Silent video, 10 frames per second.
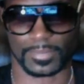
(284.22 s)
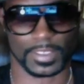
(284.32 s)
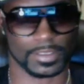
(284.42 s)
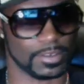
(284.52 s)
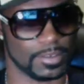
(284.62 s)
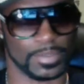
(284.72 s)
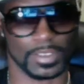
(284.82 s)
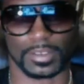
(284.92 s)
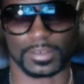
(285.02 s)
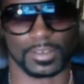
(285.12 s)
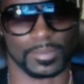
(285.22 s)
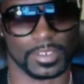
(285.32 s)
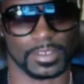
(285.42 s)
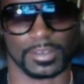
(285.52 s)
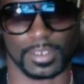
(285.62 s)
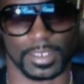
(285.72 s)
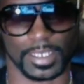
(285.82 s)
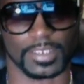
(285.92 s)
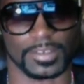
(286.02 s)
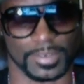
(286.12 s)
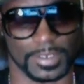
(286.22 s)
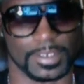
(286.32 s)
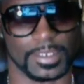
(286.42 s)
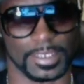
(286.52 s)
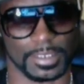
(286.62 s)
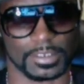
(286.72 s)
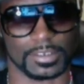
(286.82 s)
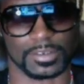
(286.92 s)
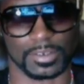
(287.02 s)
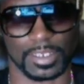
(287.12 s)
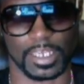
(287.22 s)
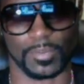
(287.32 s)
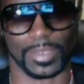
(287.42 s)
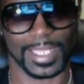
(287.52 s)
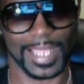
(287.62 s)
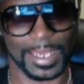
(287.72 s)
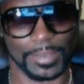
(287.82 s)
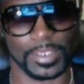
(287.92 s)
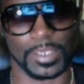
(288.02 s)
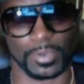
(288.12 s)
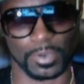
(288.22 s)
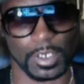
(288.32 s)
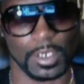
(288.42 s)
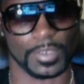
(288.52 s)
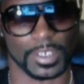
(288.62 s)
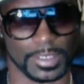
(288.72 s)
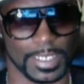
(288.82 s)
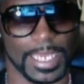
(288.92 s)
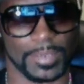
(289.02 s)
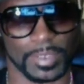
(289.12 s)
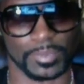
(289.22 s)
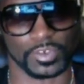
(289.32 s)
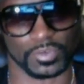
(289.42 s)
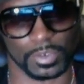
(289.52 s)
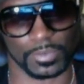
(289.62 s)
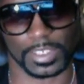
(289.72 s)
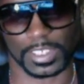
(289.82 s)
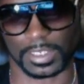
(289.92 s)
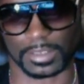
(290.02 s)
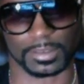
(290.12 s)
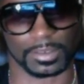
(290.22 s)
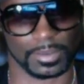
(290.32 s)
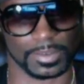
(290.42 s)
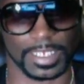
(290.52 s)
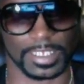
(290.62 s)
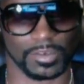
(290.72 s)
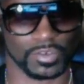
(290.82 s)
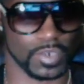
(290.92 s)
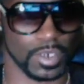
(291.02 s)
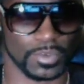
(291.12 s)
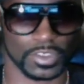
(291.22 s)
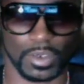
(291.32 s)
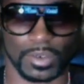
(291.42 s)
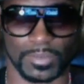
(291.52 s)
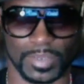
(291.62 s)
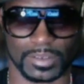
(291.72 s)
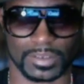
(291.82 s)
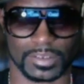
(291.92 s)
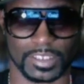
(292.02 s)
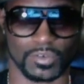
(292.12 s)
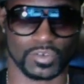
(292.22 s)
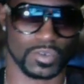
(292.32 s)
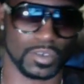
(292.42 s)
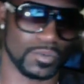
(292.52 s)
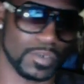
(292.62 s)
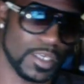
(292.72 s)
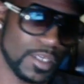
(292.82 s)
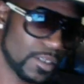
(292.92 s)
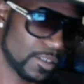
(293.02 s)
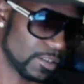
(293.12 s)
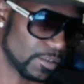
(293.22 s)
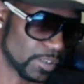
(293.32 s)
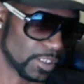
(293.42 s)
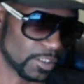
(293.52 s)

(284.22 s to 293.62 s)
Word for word: it's gonna be it's gonna be a nice one. I think this is gonna help a lot of people because a lot of people struggle with leads. You know, it's not they don't struggle with starting a business. They don't struggle with you know getting